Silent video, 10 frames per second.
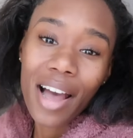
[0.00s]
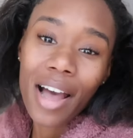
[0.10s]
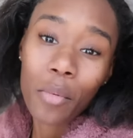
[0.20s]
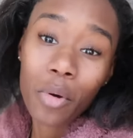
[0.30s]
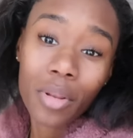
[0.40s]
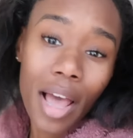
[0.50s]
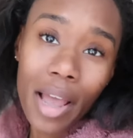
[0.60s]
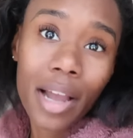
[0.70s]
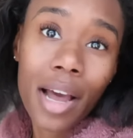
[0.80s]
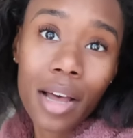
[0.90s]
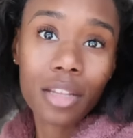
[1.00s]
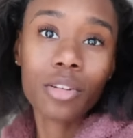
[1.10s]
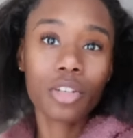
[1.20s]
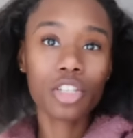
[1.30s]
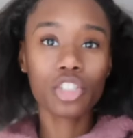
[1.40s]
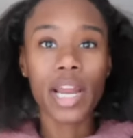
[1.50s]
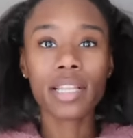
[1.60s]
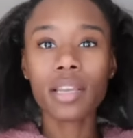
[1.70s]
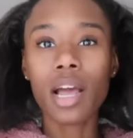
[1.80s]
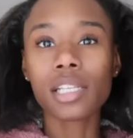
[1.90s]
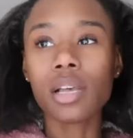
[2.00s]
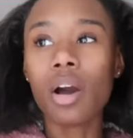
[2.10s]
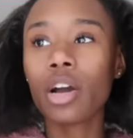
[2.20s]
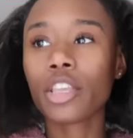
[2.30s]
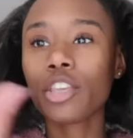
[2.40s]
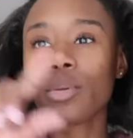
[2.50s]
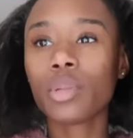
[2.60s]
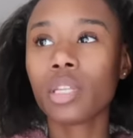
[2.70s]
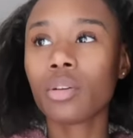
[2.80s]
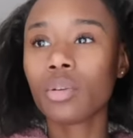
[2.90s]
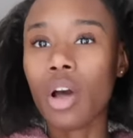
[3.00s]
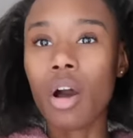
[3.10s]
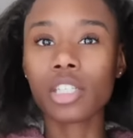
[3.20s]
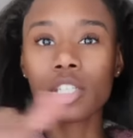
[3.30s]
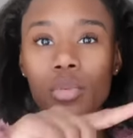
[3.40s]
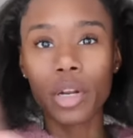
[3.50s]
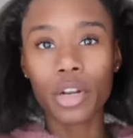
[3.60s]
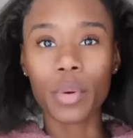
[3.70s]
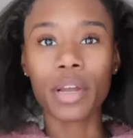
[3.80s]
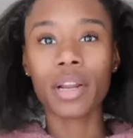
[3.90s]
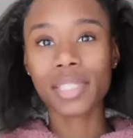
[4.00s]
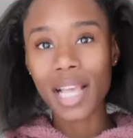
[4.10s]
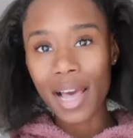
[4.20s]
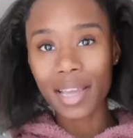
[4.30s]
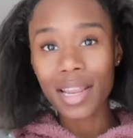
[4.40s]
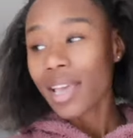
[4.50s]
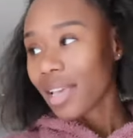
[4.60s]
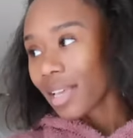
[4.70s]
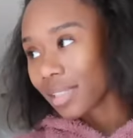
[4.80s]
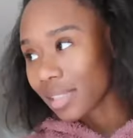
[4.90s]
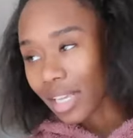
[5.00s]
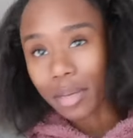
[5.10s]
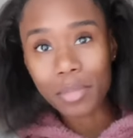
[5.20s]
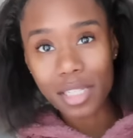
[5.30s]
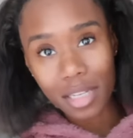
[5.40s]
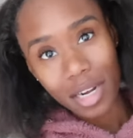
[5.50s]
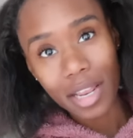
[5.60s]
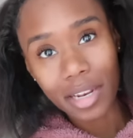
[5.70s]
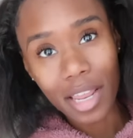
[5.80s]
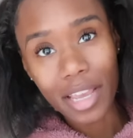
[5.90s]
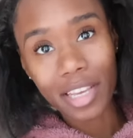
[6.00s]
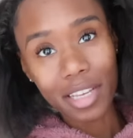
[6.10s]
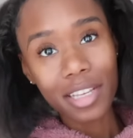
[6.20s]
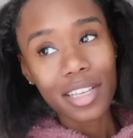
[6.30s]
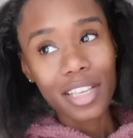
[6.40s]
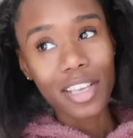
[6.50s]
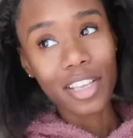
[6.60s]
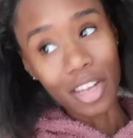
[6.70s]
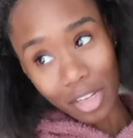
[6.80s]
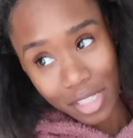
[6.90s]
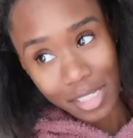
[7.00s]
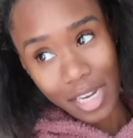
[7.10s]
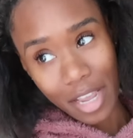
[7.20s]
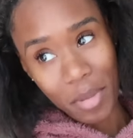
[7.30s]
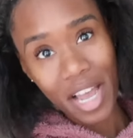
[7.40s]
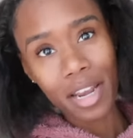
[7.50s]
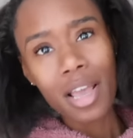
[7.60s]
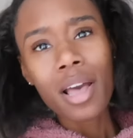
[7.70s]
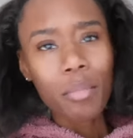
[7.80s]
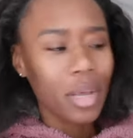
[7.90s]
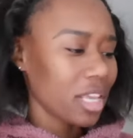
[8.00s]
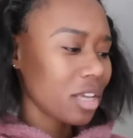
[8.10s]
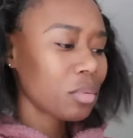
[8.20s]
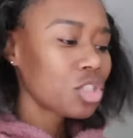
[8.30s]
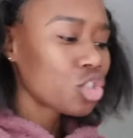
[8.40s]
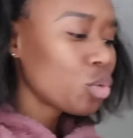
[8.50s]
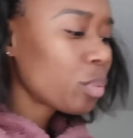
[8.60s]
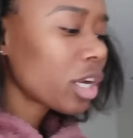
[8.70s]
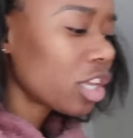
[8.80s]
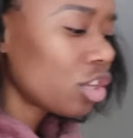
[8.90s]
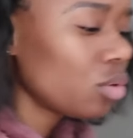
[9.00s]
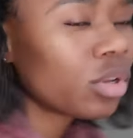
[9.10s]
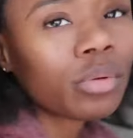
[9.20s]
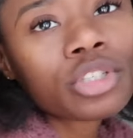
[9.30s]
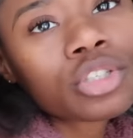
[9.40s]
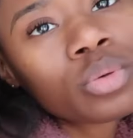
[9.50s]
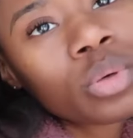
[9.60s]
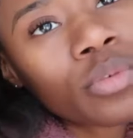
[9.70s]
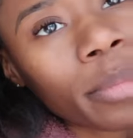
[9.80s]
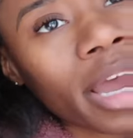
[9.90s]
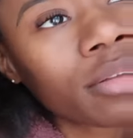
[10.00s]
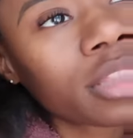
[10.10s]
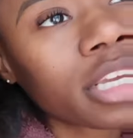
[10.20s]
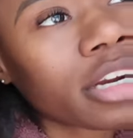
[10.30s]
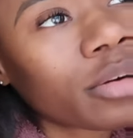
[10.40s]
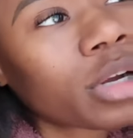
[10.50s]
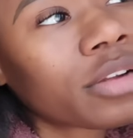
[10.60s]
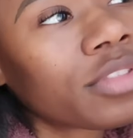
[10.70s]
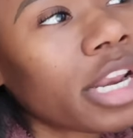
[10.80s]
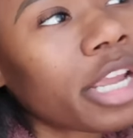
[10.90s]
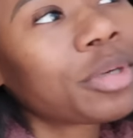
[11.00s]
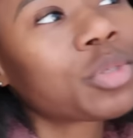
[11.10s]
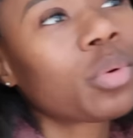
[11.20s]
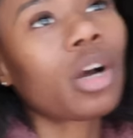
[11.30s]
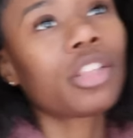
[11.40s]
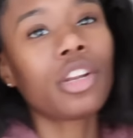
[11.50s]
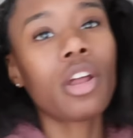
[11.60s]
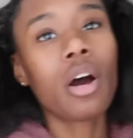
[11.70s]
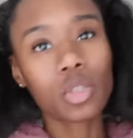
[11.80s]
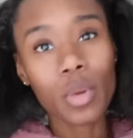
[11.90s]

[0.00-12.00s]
I won't lie, I got a little distracted. I saw a cute little dog just running around outside, and Sam was looking at it like it lost his damn mind. But it was super cute. It was two of them out there. One of the neighbors were walking their dogs.